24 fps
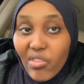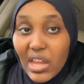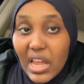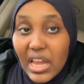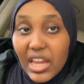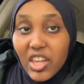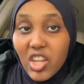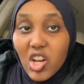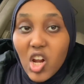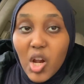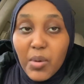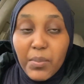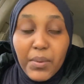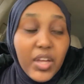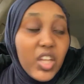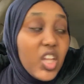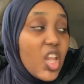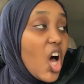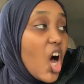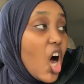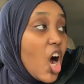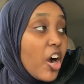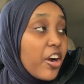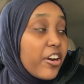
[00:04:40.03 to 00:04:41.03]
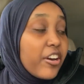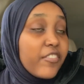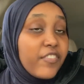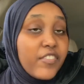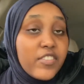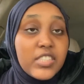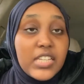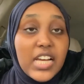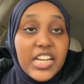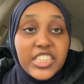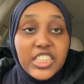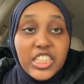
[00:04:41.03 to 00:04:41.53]
You know, it'd be a lot harder if I
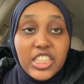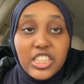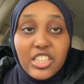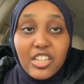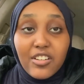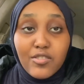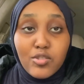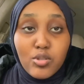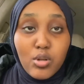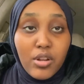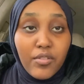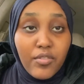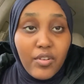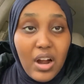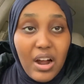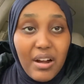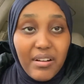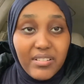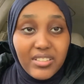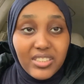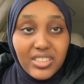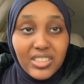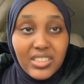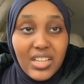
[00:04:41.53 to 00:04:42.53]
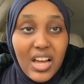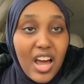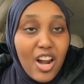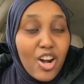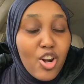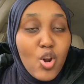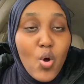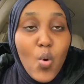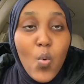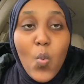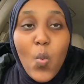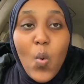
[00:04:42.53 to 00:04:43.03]
was actually in here for 24 hours. I don't
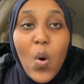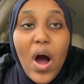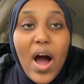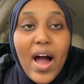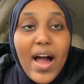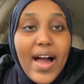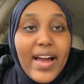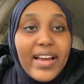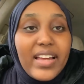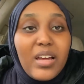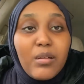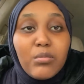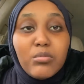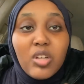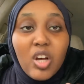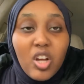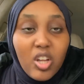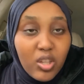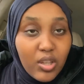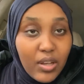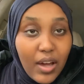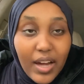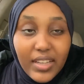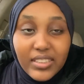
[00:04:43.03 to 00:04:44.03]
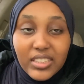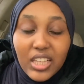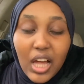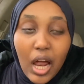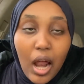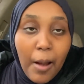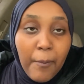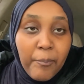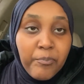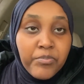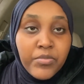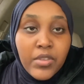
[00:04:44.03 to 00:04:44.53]
know why I keep telling you guys
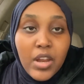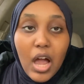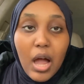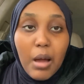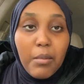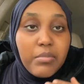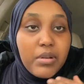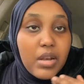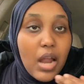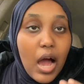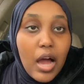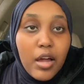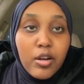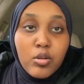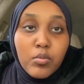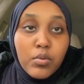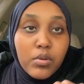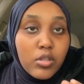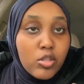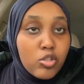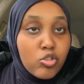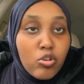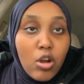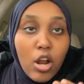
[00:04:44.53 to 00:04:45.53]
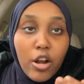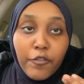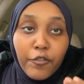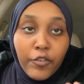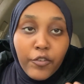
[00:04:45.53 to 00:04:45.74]
that I'm not doing this trend